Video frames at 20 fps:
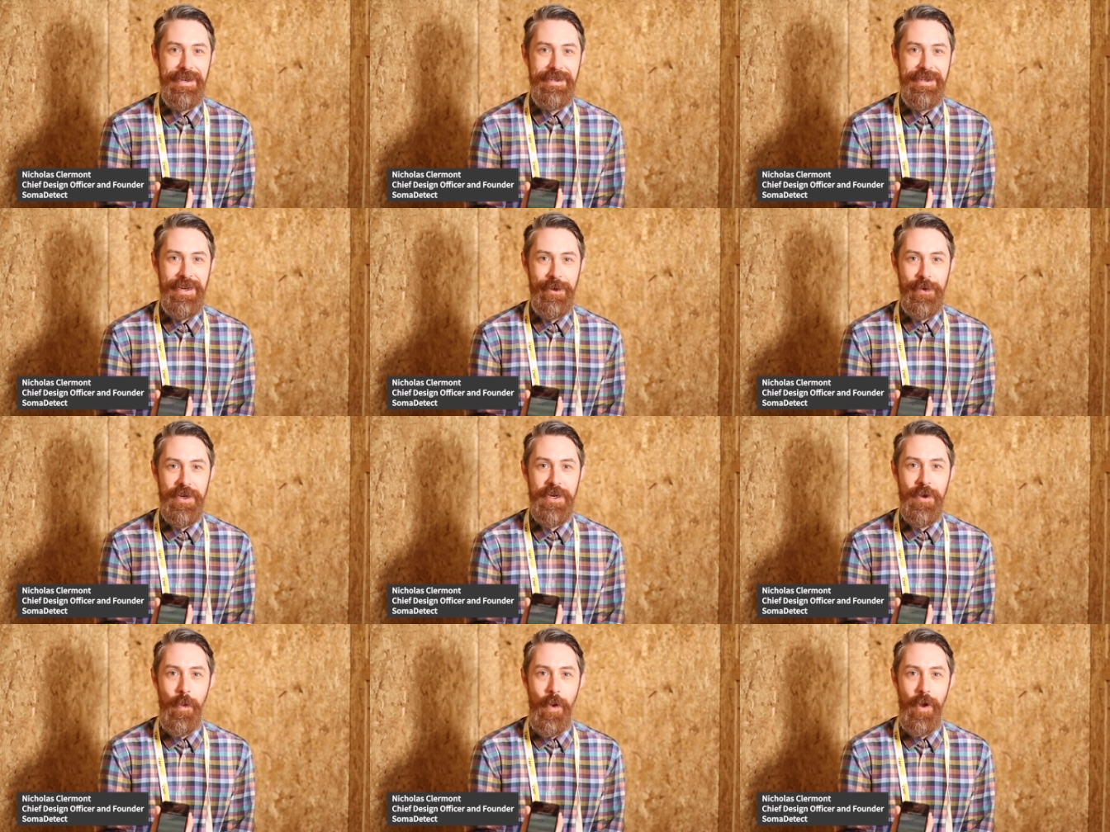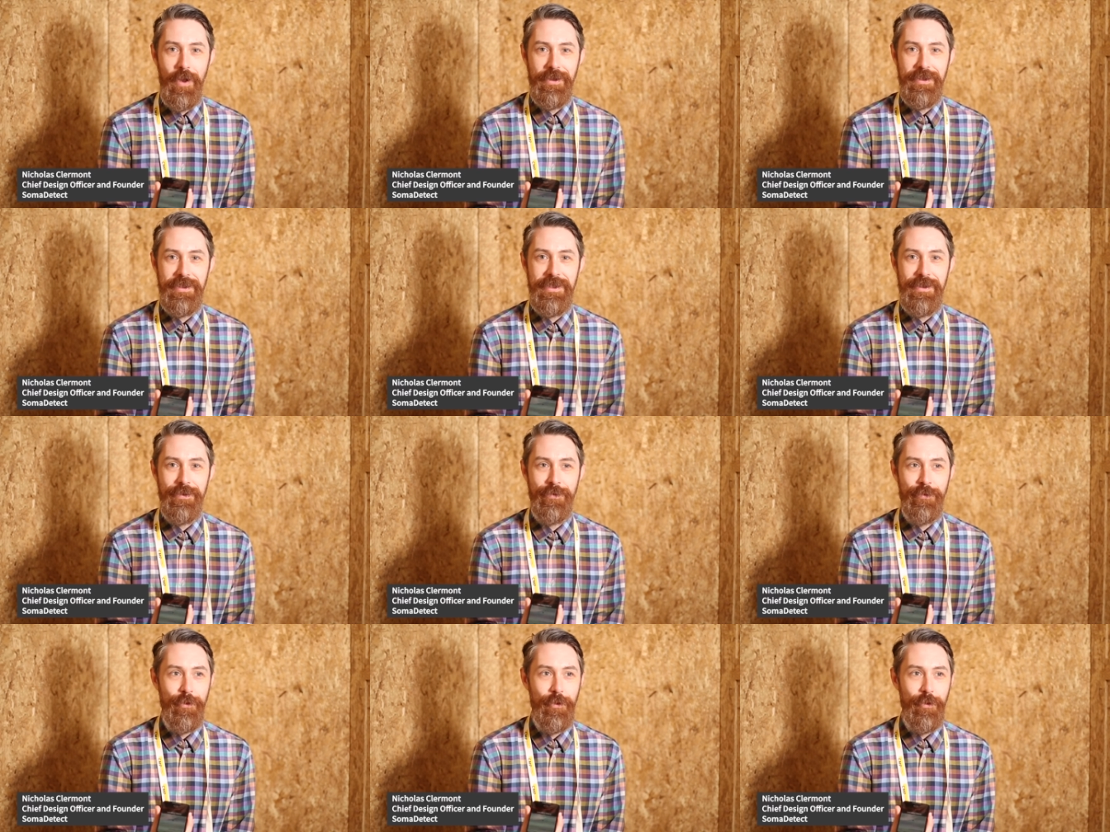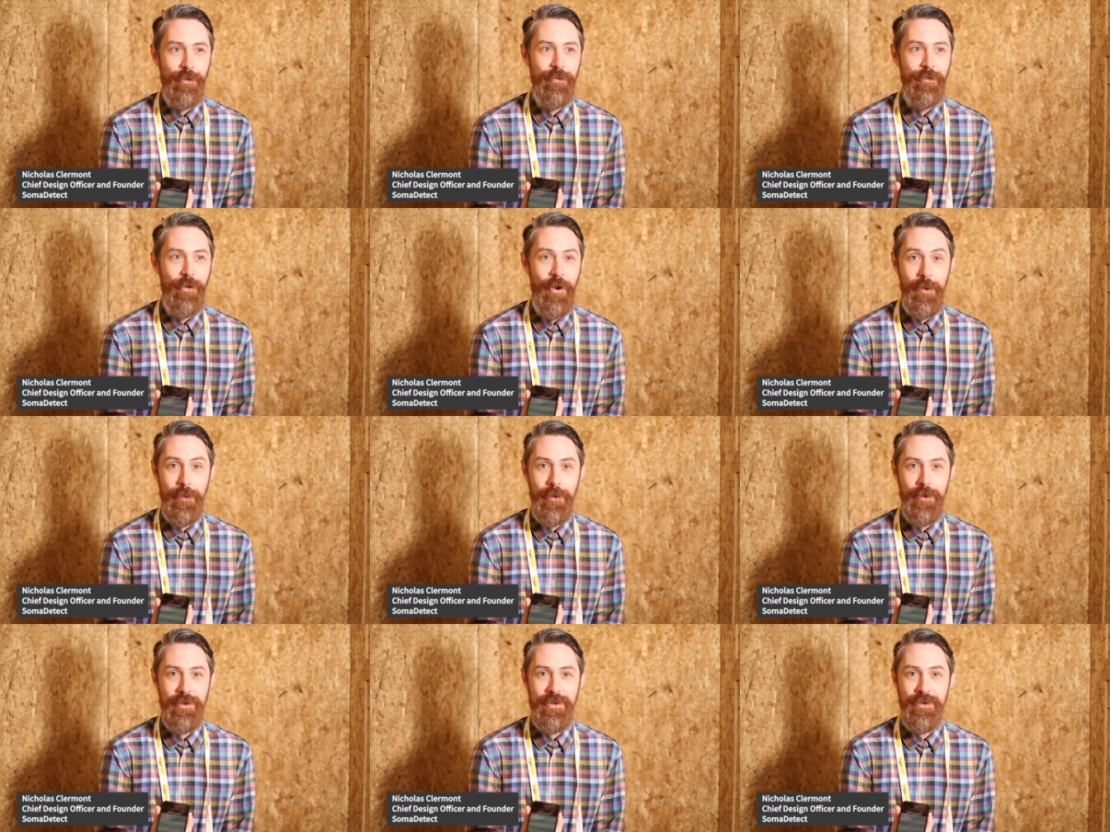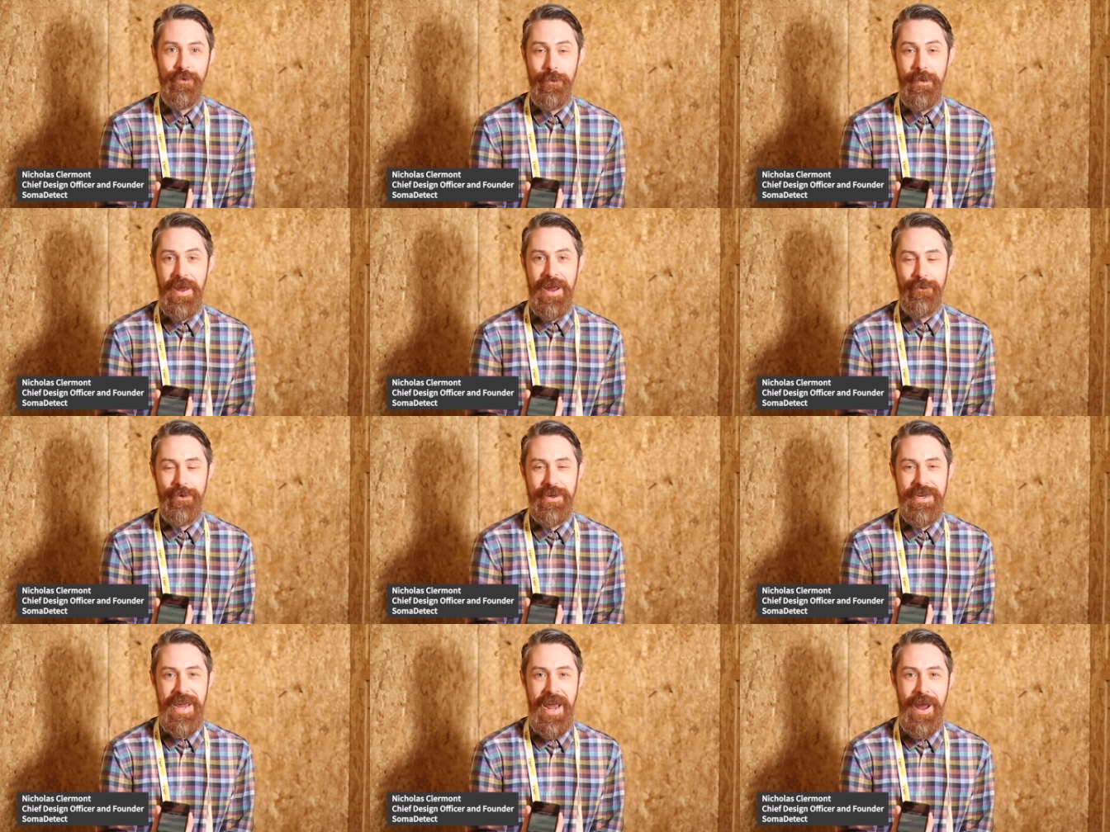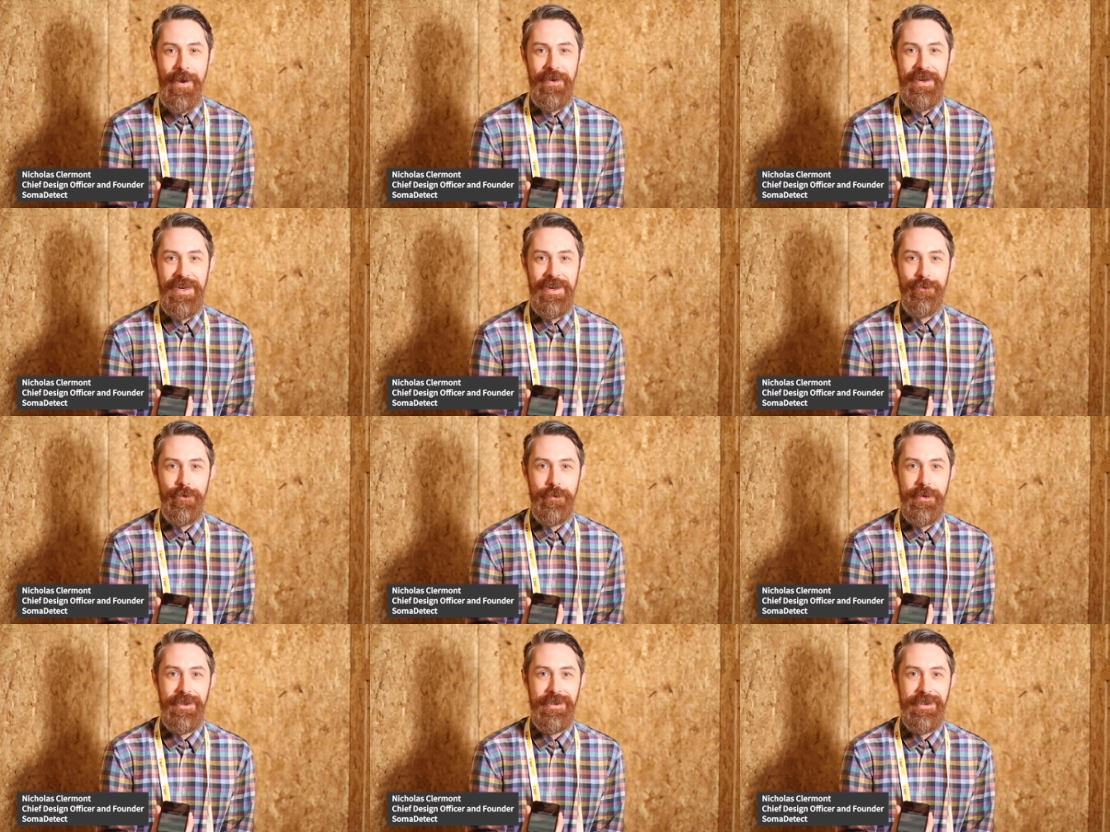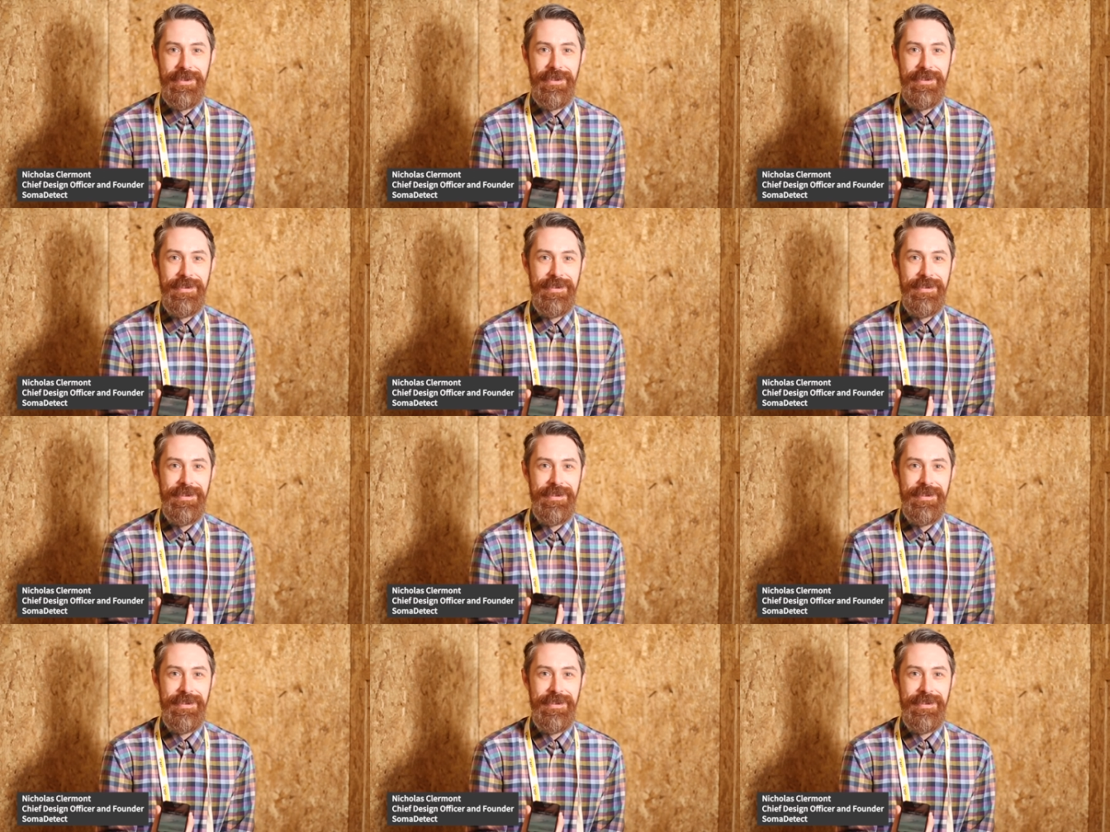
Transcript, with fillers: dairy quality for farmers from every cow at every milking.